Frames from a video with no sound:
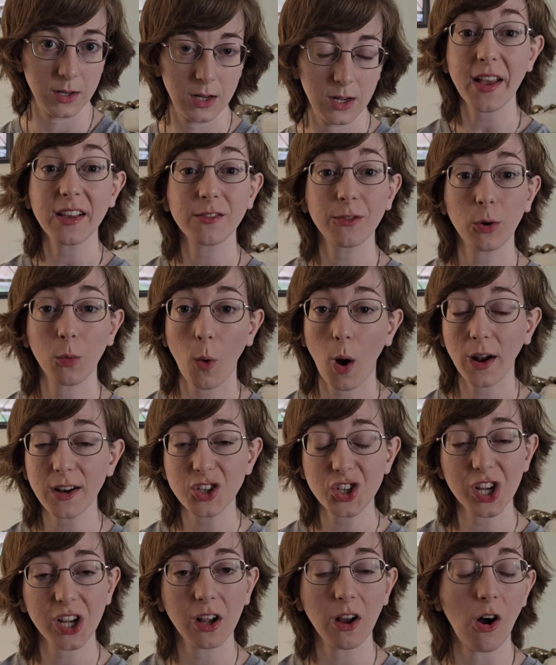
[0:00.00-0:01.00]
Thanks for
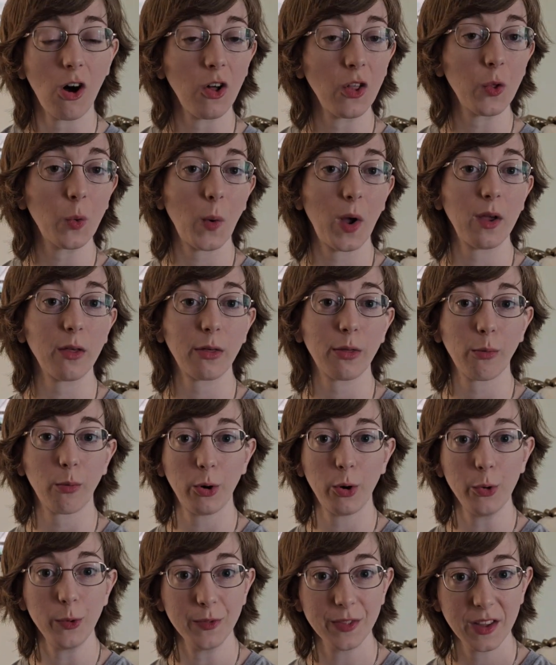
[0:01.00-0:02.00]
watching all the way
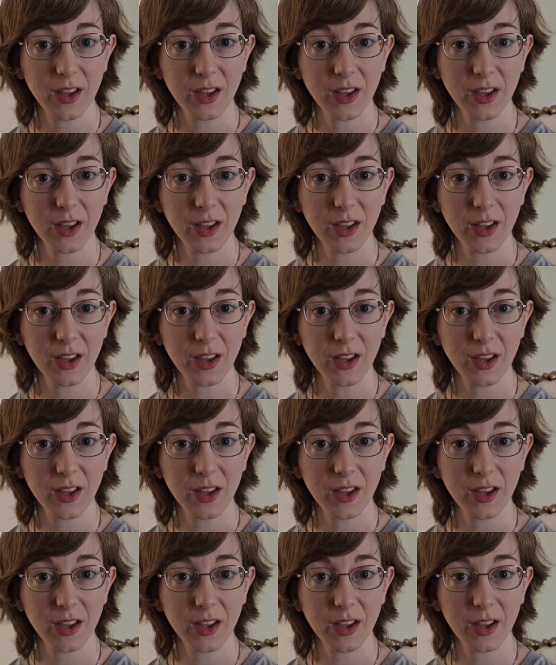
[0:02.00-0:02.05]
through,